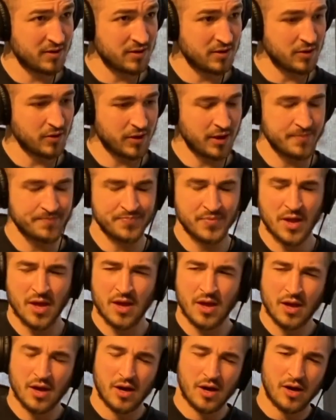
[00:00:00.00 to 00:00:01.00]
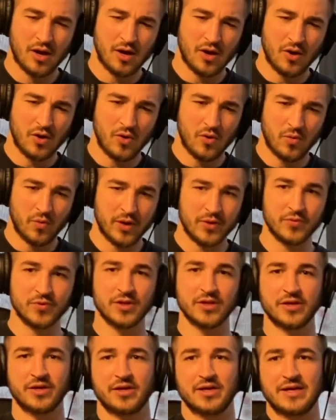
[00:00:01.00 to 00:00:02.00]
Okay. One really
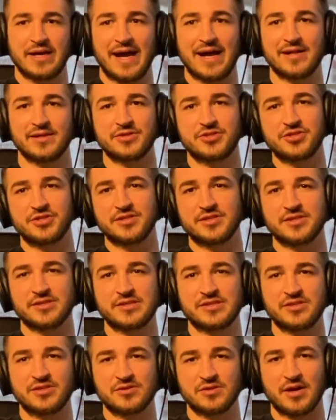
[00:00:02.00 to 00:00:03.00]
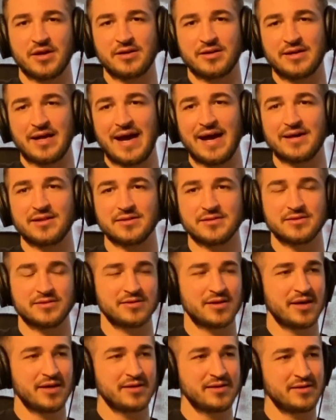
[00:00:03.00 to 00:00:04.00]
good analogy is you're on an island,
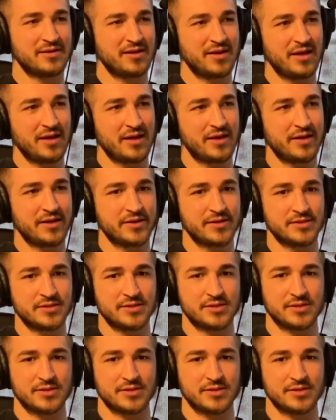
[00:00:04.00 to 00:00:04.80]
right? And